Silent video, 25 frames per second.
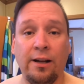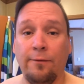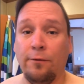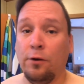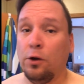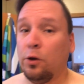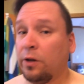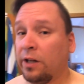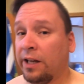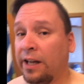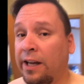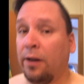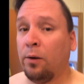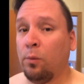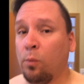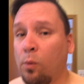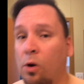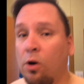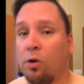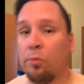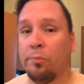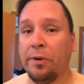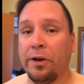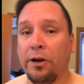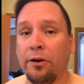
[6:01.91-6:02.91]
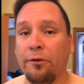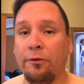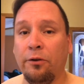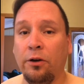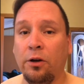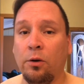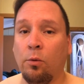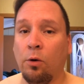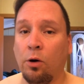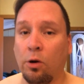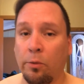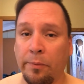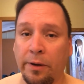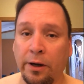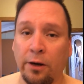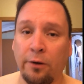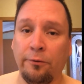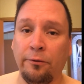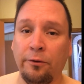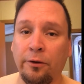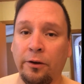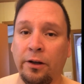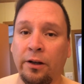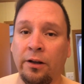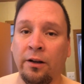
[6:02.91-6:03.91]
If you can walk
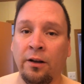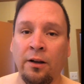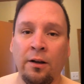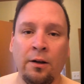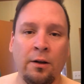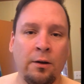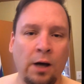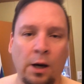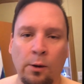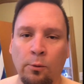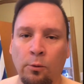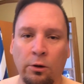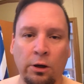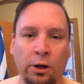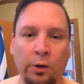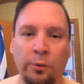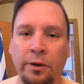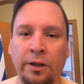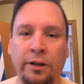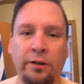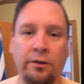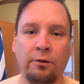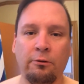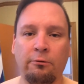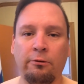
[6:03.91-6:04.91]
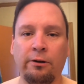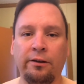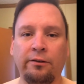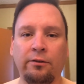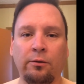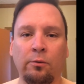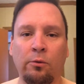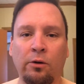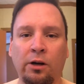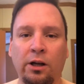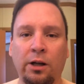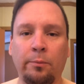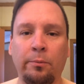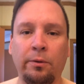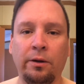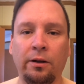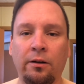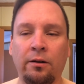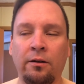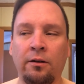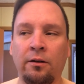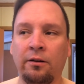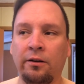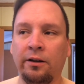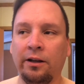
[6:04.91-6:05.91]
barefoot. I won't go into the reason why, but
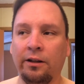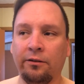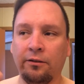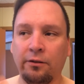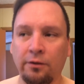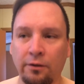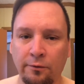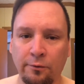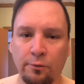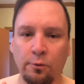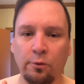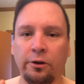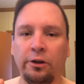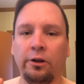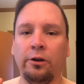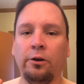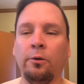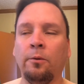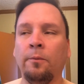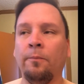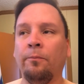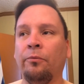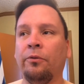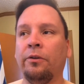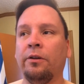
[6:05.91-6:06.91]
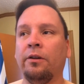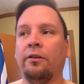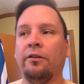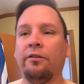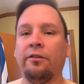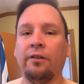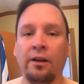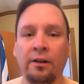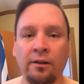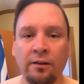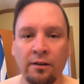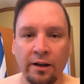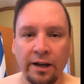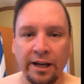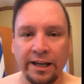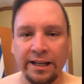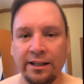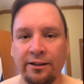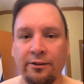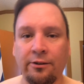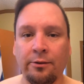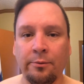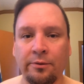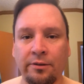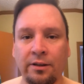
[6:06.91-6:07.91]
it's good for you. Sunlight,
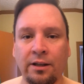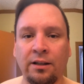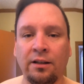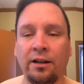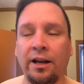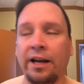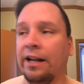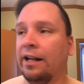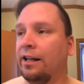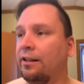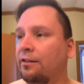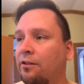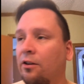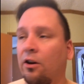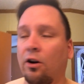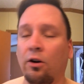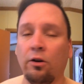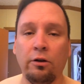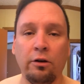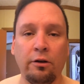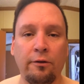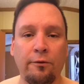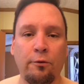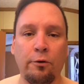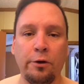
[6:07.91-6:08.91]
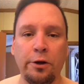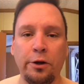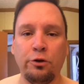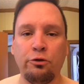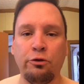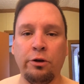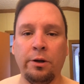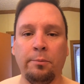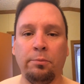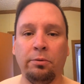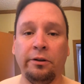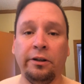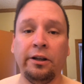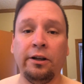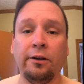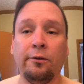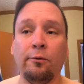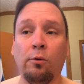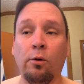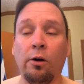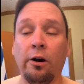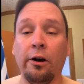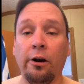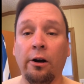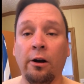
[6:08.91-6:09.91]
get some sunlight. It's all good for you. Drink plenty
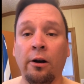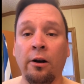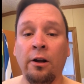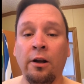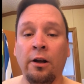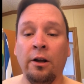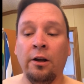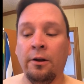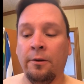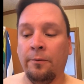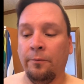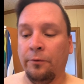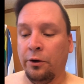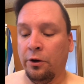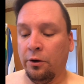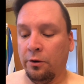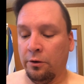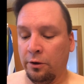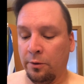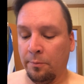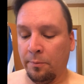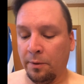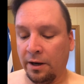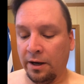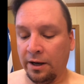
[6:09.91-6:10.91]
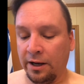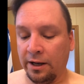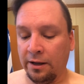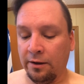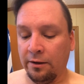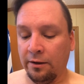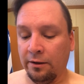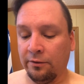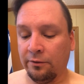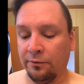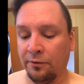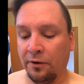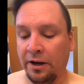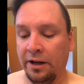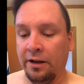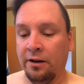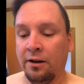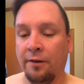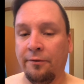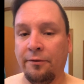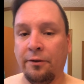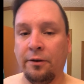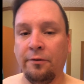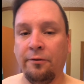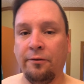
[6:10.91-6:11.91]
of water. Your body is fighting
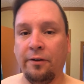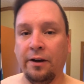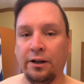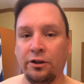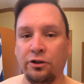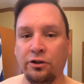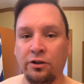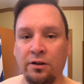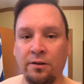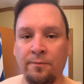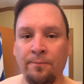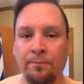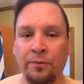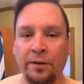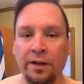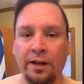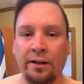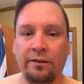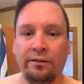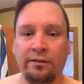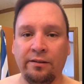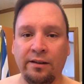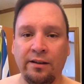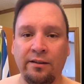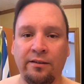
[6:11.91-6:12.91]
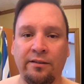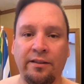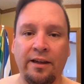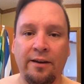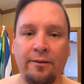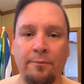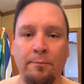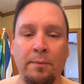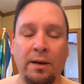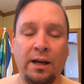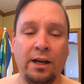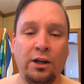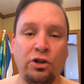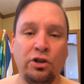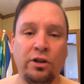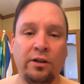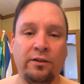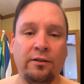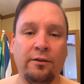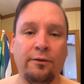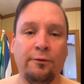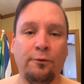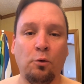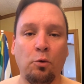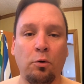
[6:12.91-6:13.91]
off infection. It sees that mesh
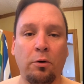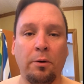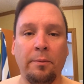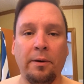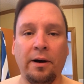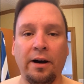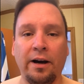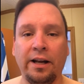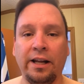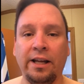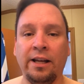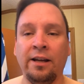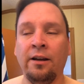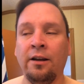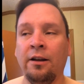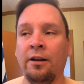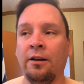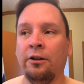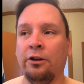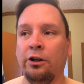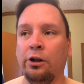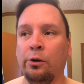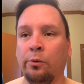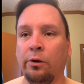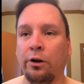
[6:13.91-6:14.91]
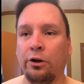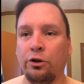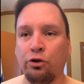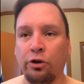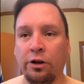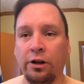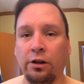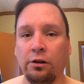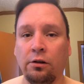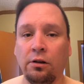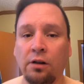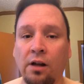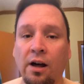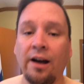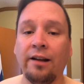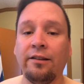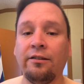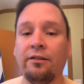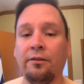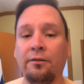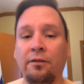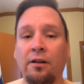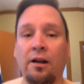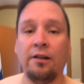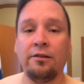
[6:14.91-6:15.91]
as a foreign body. You want to drink
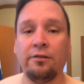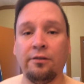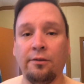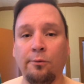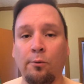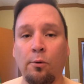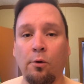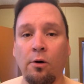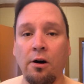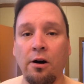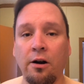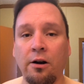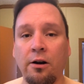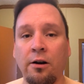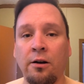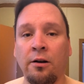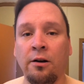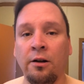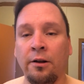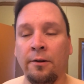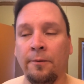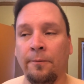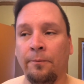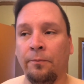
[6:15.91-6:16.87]
lots and lots of water.